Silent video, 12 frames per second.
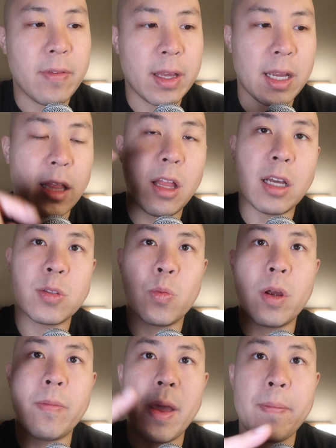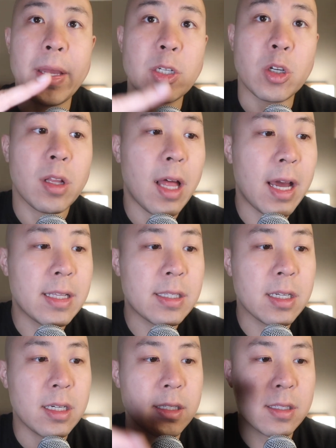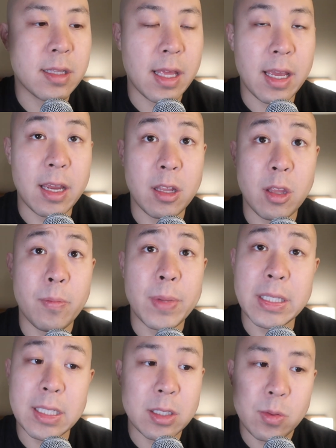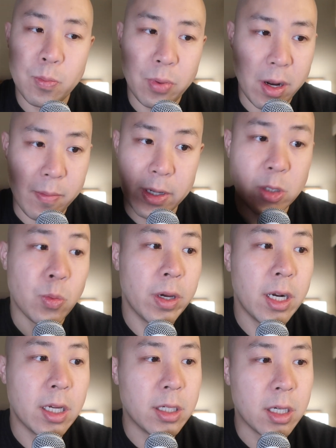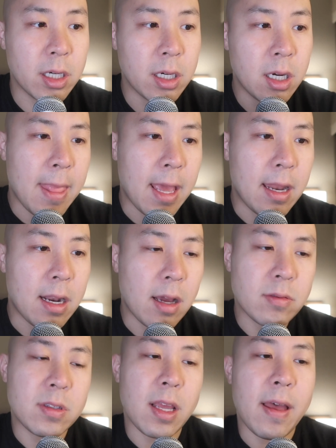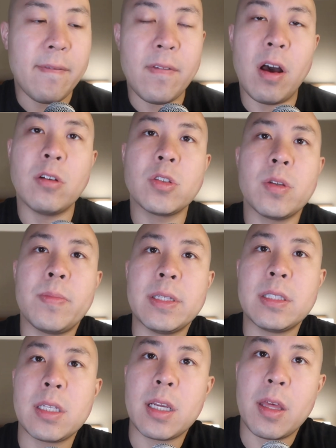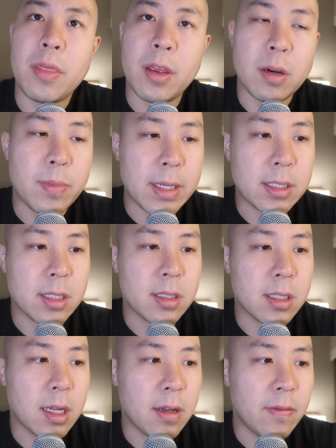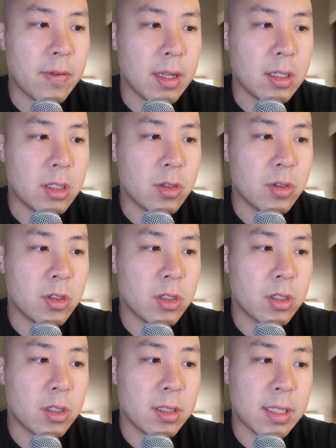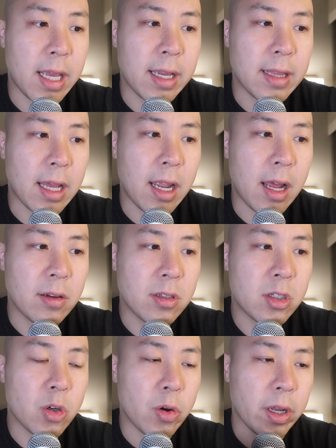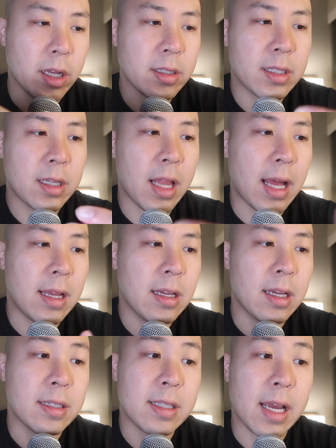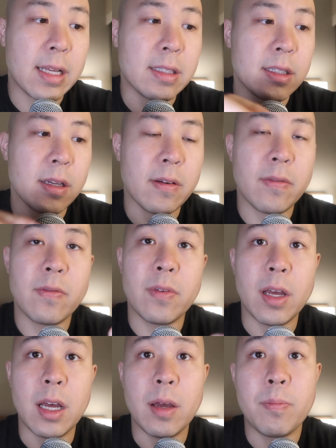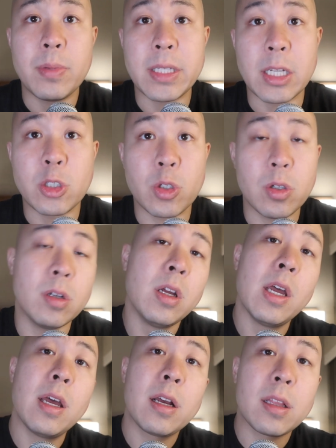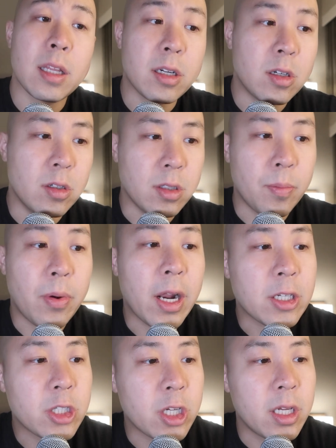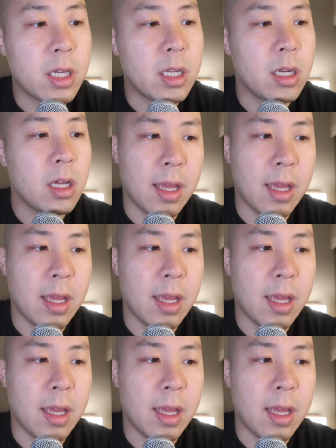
Like I lost one of my major clients because they, their business pretty much went under. And I was, I've also been seeing a therapist and stuff, and she was saying that I was showing uh, signs of uh, potential clinical depression.